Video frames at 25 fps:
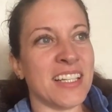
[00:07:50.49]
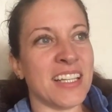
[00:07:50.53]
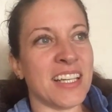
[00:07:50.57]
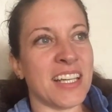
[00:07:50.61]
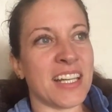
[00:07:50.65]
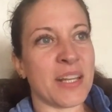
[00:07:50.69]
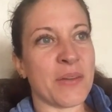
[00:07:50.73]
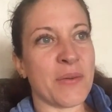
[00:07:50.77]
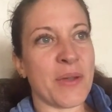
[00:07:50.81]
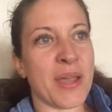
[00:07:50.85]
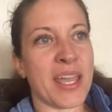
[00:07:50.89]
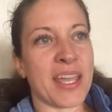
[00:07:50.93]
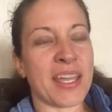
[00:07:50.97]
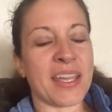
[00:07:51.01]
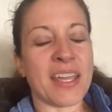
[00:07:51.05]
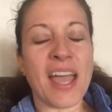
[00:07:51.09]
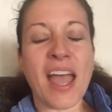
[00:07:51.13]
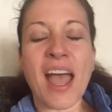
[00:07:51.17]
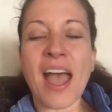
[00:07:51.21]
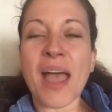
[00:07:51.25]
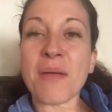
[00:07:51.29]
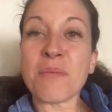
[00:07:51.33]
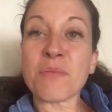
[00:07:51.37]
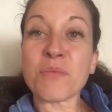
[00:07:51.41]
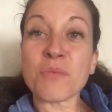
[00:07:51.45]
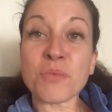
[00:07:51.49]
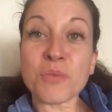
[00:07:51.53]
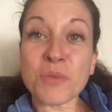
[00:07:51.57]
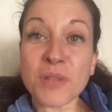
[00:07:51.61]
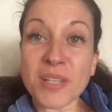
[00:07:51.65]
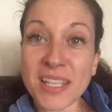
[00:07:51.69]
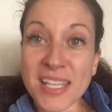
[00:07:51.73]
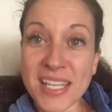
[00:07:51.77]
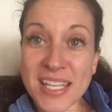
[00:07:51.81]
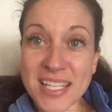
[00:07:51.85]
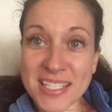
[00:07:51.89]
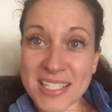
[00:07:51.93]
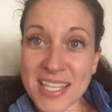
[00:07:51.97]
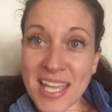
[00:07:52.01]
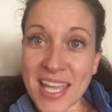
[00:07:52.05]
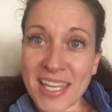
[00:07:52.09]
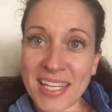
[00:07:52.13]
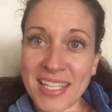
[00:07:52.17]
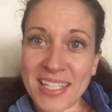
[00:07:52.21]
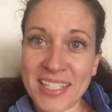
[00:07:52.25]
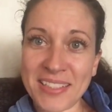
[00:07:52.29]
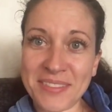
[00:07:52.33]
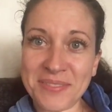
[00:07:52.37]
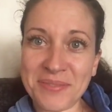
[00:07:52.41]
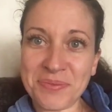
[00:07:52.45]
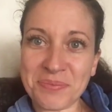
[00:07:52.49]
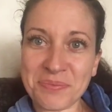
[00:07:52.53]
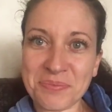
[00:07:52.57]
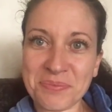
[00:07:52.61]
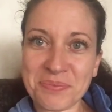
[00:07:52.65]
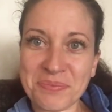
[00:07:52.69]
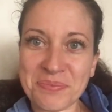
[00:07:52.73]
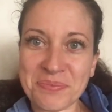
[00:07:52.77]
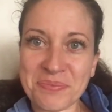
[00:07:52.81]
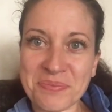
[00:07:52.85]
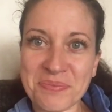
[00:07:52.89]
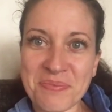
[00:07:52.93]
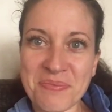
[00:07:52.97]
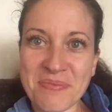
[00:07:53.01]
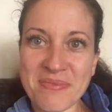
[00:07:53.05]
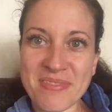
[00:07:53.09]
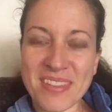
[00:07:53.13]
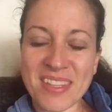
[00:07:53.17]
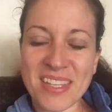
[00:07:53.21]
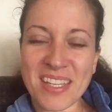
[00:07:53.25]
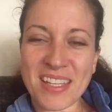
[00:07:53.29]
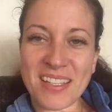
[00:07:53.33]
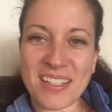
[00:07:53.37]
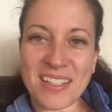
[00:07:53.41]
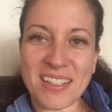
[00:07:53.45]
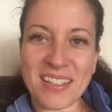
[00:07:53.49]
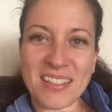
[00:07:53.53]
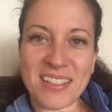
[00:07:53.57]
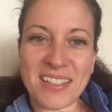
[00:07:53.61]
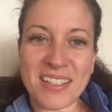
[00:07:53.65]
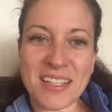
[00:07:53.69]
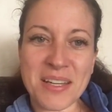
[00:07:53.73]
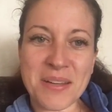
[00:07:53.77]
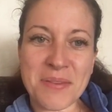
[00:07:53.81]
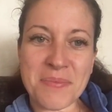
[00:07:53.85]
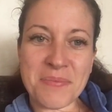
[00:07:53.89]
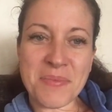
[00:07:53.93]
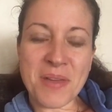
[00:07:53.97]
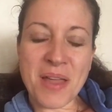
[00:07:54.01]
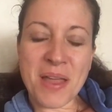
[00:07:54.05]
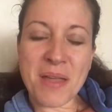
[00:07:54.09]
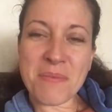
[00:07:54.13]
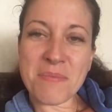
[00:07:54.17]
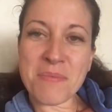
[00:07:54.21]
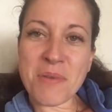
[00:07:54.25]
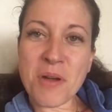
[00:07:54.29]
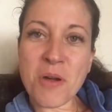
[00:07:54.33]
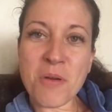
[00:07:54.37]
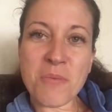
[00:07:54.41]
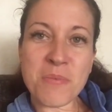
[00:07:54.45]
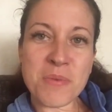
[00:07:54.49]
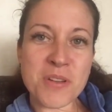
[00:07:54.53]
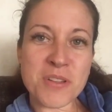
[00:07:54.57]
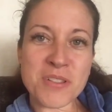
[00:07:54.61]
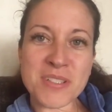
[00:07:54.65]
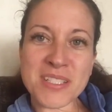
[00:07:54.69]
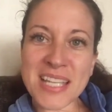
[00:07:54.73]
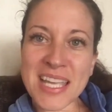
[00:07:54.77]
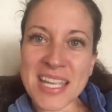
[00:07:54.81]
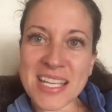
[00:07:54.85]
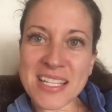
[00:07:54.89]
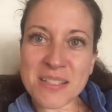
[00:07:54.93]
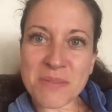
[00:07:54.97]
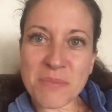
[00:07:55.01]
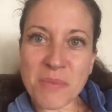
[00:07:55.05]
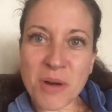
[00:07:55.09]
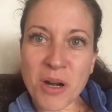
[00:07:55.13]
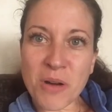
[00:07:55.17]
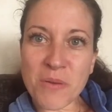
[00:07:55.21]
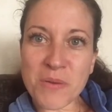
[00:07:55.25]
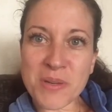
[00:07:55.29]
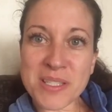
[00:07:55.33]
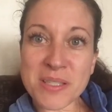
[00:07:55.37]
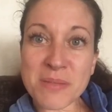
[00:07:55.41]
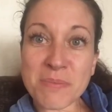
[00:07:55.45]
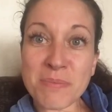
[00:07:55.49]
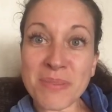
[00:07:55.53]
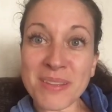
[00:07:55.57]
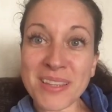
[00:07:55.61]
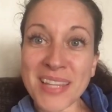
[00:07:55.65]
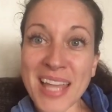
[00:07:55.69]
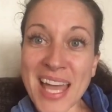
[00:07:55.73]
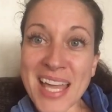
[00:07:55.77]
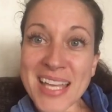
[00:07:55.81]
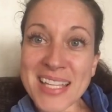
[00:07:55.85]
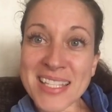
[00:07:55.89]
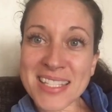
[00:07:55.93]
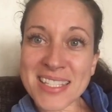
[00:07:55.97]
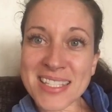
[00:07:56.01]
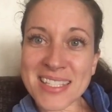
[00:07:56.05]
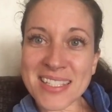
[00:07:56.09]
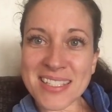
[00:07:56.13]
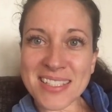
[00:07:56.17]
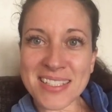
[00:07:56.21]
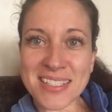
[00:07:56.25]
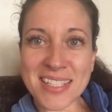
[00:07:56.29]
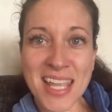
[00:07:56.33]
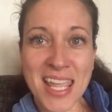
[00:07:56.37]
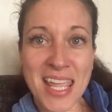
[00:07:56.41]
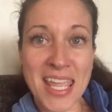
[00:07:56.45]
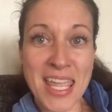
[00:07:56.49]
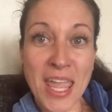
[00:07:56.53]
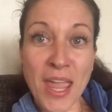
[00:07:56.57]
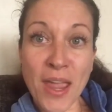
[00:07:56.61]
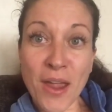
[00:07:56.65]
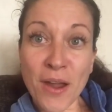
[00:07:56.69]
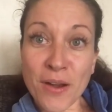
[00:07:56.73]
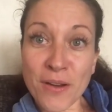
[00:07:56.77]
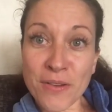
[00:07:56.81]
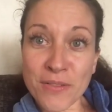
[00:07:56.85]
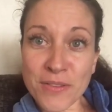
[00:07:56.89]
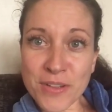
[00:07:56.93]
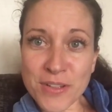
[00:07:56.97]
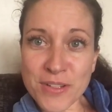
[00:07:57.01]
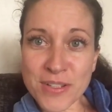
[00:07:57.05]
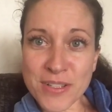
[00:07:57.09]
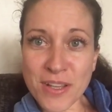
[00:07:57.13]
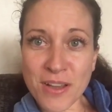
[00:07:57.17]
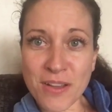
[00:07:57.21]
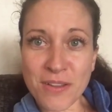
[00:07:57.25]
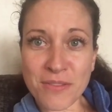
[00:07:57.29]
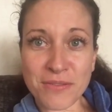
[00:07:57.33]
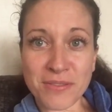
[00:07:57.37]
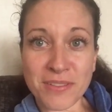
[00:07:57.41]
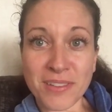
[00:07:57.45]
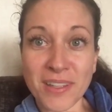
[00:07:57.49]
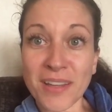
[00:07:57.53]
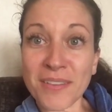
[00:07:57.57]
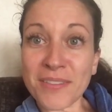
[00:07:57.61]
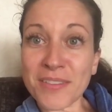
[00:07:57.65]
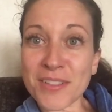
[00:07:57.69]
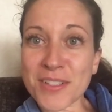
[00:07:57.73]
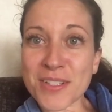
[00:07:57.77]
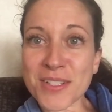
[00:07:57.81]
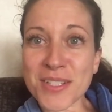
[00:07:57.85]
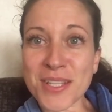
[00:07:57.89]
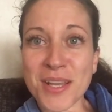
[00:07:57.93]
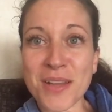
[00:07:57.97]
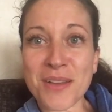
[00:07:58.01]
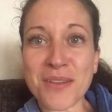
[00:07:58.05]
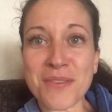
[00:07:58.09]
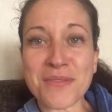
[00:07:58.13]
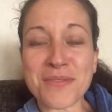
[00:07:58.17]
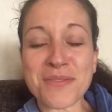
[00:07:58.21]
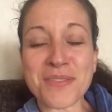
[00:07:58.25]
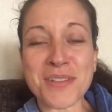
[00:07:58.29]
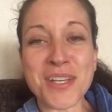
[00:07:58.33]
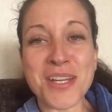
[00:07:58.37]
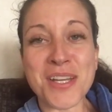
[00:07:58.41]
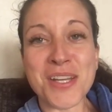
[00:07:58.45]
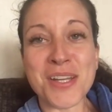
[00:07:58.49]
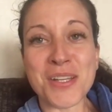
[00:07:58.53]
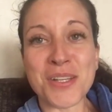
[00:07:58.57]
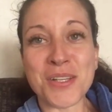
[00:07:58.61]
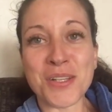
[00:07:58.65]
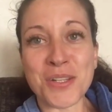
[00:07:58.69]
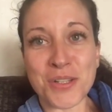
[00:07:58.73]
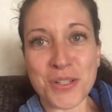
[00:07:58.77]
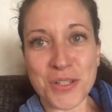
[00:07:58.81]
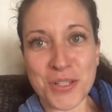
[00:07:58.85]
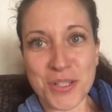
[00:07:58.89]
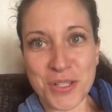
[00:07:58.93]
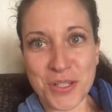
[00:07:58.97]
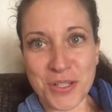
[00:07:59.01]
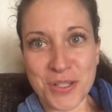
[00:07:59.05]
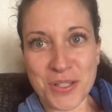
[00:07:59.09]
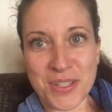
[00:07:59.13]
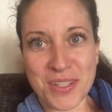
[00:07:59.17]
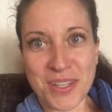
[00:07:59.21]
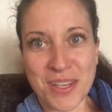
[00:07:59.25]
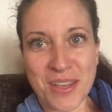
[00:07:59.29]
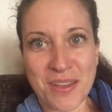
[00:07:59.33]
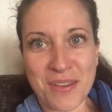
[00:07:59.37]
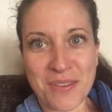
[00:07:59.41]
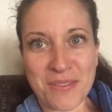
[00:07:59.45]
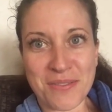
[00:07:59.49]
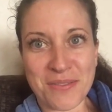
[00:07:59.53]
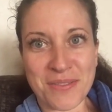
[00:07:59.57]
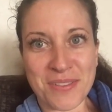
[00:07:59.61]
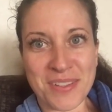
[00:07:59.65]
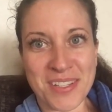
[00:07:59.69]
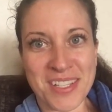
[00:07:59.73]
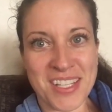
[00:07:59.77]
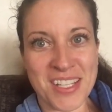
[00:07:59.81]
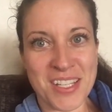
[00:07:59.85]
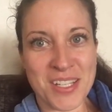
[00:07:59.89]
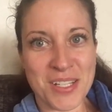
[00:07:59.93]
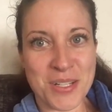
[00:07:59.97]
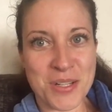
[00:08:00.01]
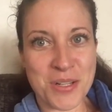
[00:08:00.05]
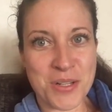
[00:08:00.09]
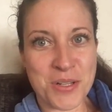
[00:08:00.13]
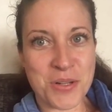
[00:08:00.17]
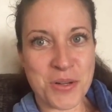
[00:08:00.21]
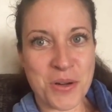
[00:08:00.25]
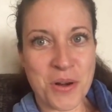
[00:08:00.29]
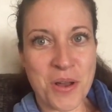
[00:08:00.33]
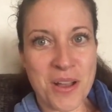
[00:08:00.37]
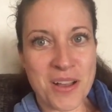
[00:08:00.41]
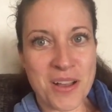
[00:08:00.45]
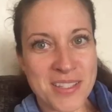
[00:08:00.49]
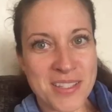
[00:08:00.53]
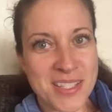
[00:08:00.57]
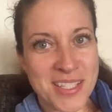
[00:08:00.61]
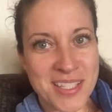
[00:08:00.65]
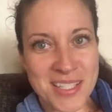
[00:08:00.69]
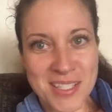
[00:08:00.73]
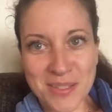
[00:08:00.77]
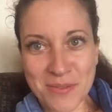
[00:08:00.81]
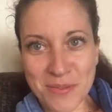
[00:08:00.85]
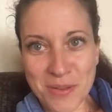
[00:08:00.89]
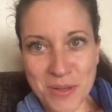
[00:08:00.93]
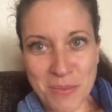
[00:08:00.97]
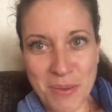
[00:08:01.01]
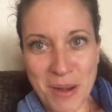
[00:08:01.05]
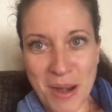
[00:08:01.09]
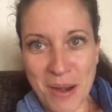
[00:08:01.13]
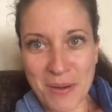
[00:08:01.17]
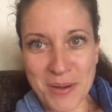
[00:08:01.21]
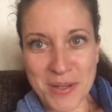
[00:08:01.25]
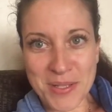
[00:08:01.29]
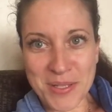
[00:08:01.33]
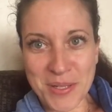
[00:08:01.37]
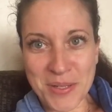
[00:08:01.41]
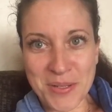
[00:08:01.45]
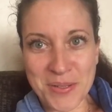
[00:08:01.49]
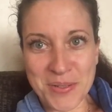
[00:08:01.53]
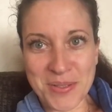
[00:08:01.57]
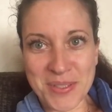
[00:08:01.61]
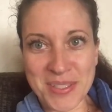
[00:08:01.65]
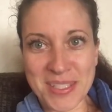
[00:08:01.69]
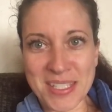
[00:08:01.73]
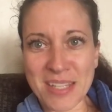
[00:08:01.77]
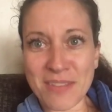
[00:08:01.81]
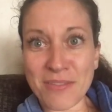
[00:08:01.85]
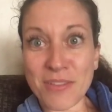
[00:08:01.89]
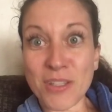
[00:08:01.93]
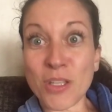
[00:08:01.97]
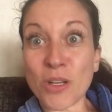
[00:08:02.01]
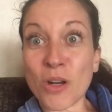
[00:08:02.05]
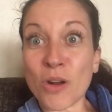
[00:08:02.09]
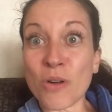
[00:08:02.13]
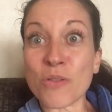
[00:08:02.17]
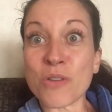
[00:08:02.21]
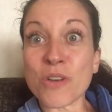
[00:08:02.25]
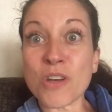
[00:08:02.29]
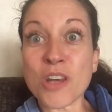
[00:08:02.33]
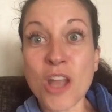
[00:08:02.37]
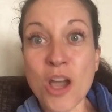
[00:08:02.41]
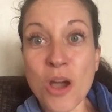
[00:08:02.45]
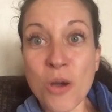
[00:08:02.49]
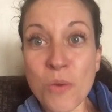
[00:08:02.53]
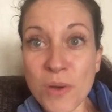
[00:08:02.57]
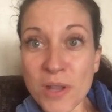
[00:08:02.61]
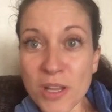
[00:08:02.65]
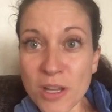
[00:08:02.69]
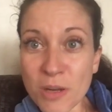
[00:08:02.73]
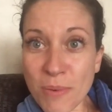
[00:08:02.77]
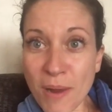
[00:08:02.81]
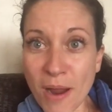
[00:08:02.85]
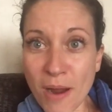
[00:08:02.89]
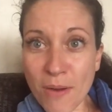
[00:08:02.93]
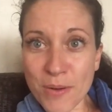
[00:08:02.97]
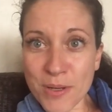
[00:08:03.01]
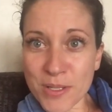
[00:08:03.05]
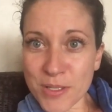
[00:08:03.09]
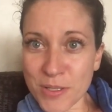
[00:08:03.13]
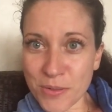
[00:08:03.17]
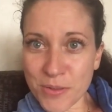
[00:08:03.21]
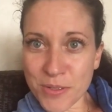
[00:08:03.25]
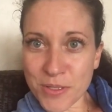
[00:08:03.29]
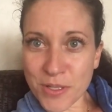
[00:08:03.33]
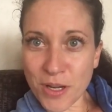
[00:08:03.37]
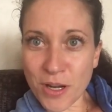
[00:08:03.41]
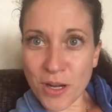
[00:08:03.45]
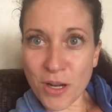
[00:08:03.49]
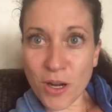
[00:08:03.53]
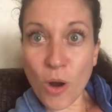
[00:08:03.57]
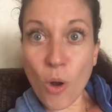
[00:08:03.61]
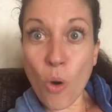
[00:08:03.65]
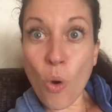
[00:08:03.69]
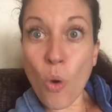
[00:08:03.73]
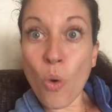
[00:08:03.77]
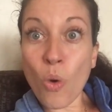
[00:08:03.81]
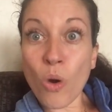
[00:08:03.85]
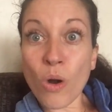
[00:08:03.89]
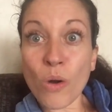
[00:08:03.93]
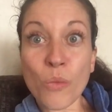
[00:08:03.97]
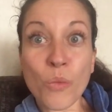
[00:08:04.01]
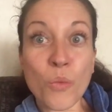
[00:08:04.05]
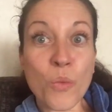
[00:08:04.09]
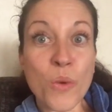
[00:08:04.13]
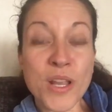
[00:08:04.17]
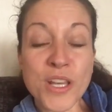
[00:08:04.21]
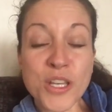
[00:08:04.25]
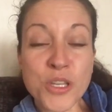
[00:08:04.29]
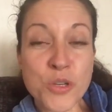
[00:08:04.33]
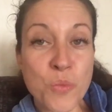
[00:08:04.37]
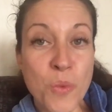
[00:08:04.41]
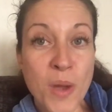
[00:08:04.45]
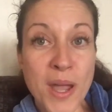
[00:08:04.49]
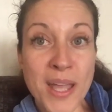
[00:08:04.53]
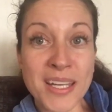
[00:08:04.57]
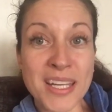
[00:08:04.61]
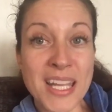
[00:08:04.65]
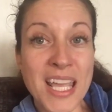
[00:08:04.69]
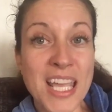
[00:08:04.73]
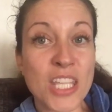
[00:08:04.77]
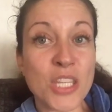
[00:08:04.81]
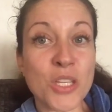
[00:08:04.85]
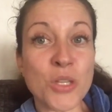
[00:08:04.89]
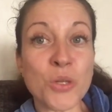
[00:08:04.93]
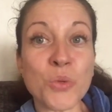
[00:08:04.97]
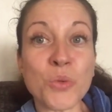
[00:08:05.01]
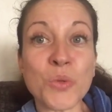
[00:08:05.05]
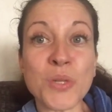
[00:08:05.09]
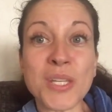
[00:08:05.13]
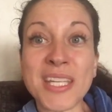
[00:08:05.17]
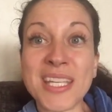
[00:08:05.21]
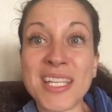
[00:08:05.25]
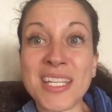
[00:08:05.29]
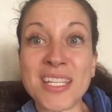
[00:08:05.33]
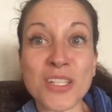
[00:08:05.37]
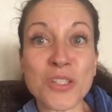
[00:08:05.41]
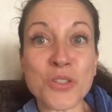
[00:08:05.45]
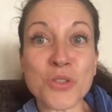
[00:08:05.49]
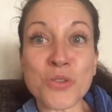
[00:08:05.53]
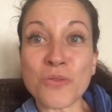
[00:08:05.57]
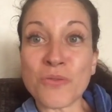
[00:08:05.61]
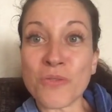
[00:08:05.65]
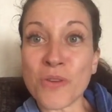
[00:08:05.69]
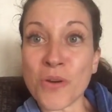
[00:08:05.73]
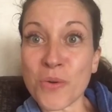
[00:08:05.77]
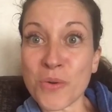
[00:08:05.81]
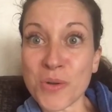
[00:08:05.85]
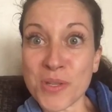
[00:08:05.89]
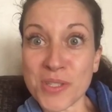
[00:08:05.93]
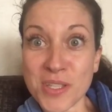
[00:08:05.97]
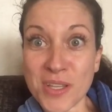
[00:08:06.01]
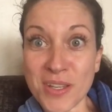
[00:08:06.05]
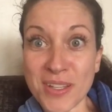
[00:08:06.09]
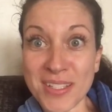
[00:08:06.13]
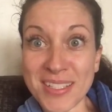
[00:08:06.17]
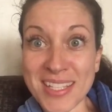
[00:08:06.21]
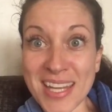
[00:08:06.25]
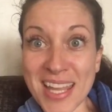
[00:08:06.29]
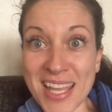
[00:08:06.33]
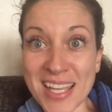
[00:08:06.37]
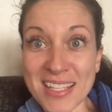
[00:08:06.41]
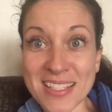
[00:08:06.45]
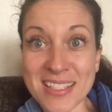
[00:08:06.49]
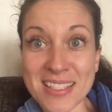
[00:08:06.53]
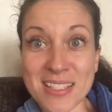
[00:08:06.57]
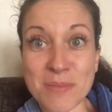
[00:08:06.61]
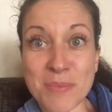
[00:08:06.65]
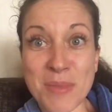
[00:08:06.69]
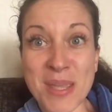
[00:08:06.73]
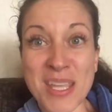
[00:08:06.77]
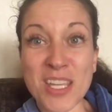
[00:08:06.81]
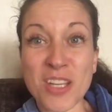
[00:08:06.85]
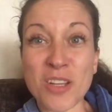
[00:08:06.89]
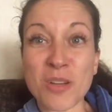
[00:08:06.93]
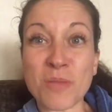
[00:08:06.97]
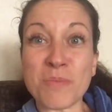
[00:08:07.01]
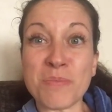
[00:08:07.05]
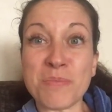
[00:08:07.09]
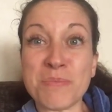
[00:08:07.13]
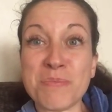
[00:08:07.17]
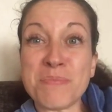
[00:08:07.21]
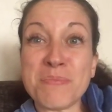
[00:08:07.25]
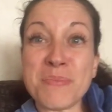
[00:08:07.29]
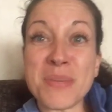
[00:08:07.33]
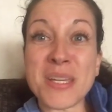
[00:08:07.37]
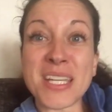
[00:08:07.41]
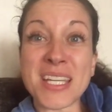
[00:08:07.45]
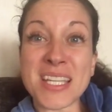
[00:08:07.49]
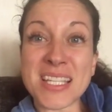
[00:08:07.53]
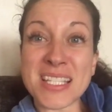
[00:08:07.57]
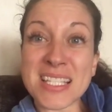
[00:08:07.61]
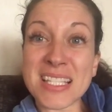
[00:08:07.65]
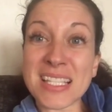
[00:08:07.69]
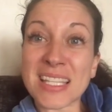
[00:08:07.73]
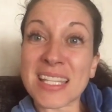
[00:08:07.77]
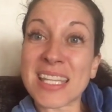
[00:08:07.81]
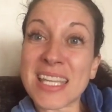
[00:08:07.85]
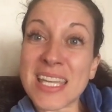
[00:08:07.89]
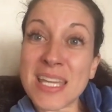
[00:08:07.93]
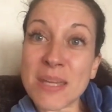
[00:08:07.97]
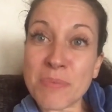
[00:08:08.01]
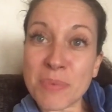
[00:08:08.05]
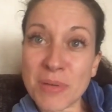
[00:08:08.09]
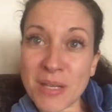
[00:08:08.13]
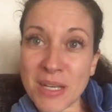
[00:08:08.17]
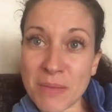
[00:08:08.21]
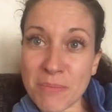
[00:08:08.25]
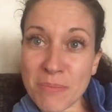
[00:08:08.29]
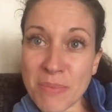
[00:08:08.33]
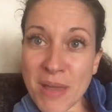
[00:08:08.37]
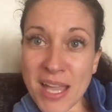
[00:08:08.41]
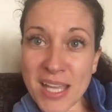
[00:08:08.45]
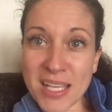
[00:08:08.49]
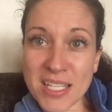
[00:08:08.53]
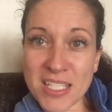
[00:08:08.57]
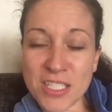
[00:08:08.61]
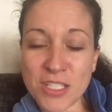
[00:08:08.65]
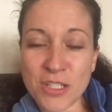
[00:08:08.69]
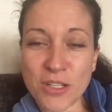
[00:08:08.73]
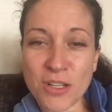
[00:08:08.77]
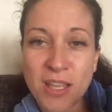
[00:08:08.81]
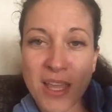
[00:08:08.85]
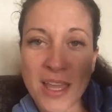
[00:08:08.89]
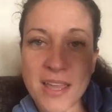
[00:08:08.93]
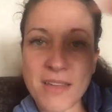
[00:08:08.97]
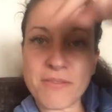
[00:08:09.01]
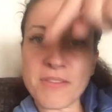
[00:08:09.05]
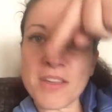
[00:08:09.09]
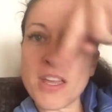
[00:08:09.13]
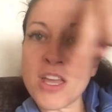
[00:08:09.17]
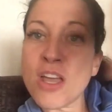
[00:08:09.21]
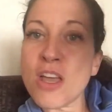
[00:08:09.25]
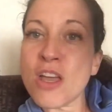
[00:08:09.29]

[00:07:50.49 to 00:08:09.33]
Anyway, I'm really excited. Um, I hope your day tomorrow is blessed. Take care of yourself, love yourself, nurture yourself, nurture six of your power zones. If you don't know what your power zones are or which one you need to focus on next to make your biggest leap and impact in your life,